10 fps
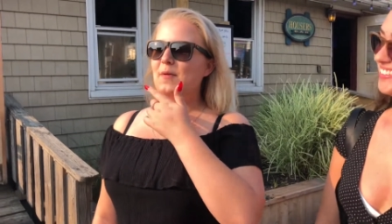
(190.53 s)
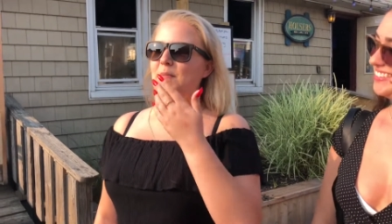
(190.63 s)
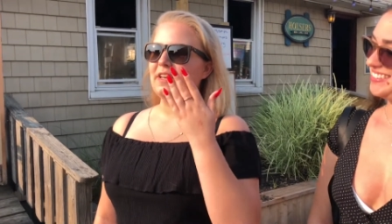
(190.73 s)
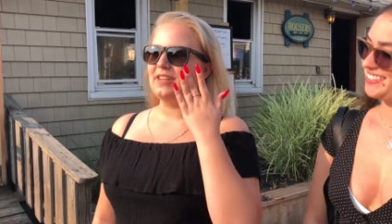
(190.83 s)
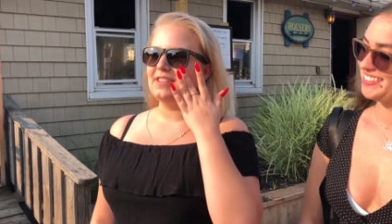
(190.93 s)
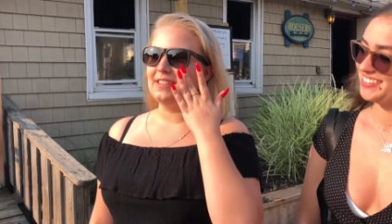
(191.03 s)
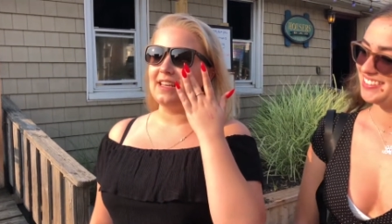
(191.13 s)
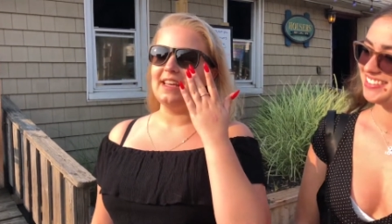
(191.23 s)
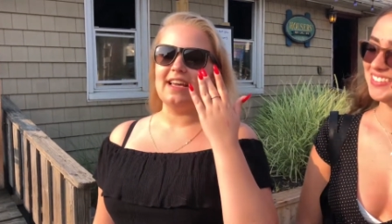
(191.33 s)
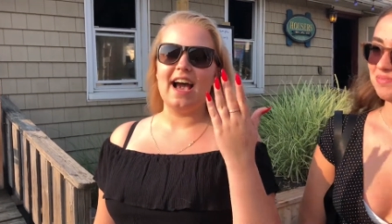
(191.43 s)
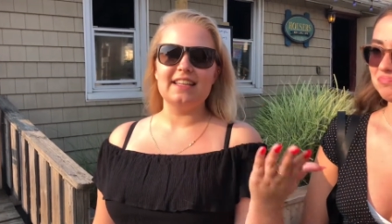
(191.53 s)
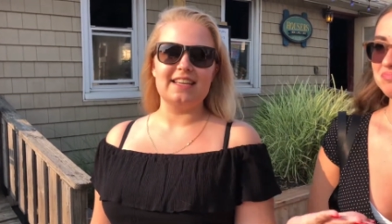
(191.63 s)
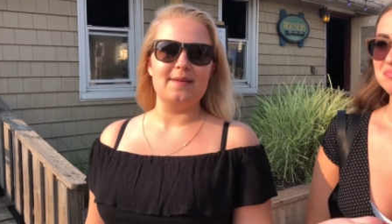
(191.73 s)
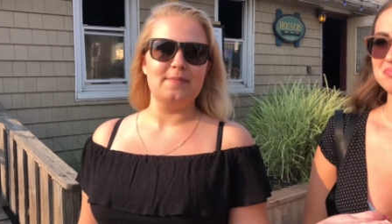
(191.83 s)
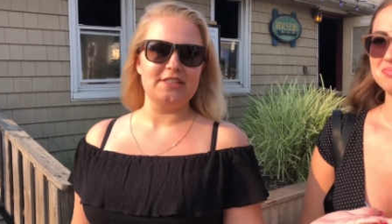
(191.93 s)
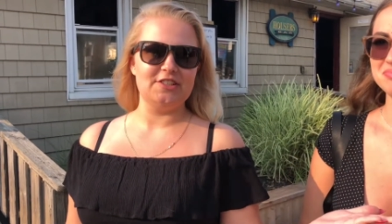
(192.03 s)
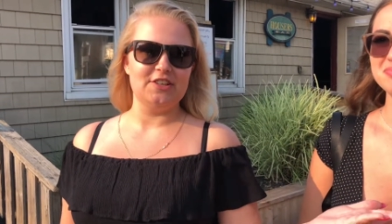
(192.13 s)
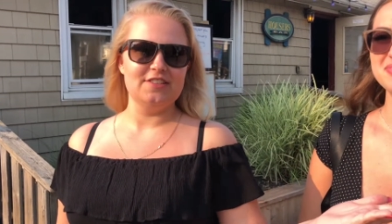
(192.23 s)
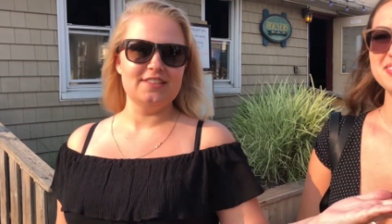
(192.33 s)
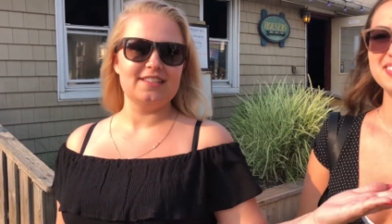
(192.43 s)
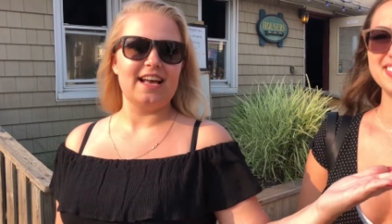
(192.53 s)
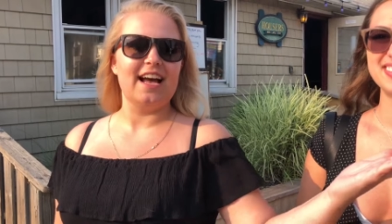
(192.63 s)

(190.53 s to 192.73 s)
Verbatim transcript: Well, because he had ambitions